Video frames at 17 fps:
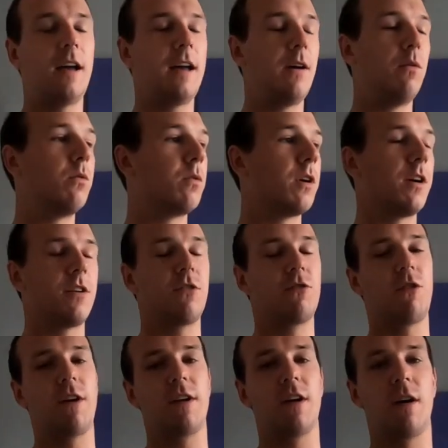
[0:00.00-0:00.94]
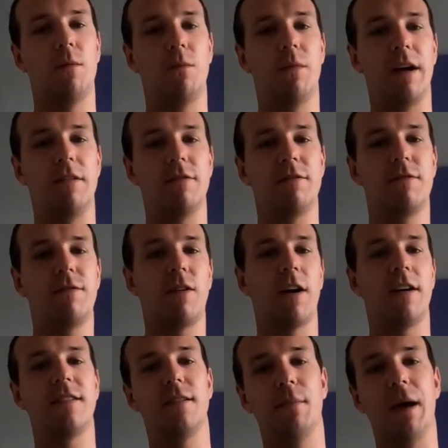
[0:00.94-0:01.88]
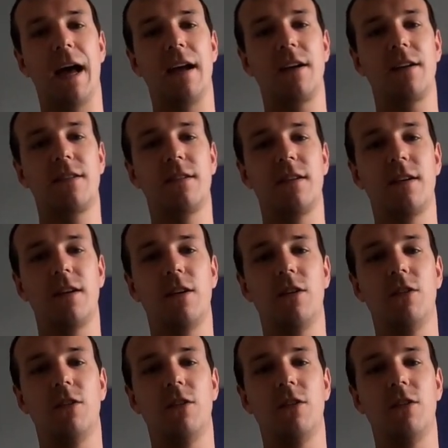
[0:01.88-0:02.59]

It all kind of dried up with Flight Sim X,